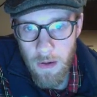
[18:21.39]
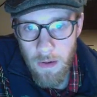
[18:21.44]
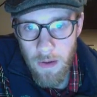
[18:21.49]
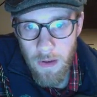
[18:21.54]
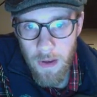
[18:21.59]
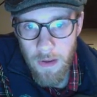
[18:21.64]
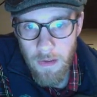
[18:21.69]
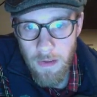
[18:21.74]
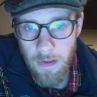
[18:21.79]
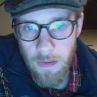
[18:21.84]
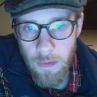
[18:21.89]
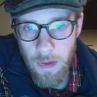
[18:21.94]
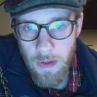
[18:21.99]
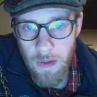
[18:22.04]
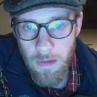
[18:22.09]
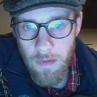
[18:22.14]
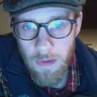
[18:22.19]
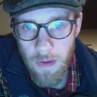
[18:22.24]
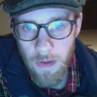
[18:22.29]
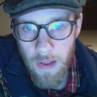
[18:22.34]
Okay, so we
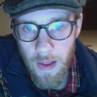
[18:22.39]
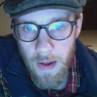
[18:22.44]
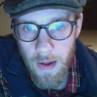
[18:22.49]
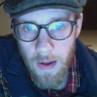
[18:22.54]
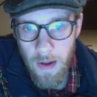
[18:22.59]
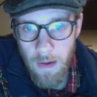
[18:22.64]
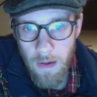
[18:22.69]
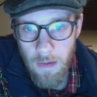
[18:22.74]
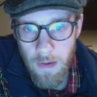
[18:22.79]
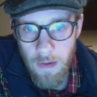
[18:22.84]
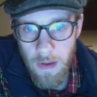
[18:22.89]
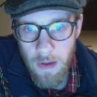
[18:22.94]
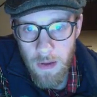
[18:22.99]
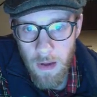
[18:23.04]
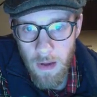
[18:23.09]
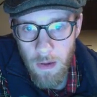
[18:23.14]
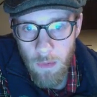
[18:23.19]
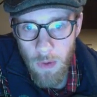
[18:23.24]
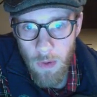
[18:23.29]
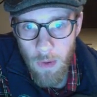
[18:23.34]
can fill that out.
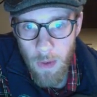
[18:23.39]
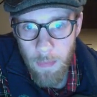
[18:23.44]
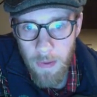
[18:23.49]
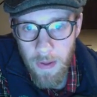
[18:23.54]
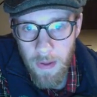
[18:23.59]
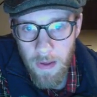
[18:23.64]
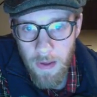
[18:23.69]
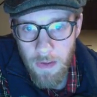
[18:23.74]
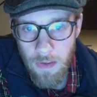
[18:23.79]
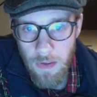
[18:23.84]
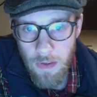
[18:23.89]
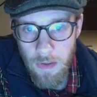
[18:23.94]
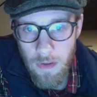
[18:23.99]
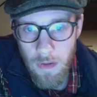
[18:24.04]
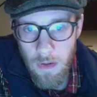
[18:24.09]
DNA replication.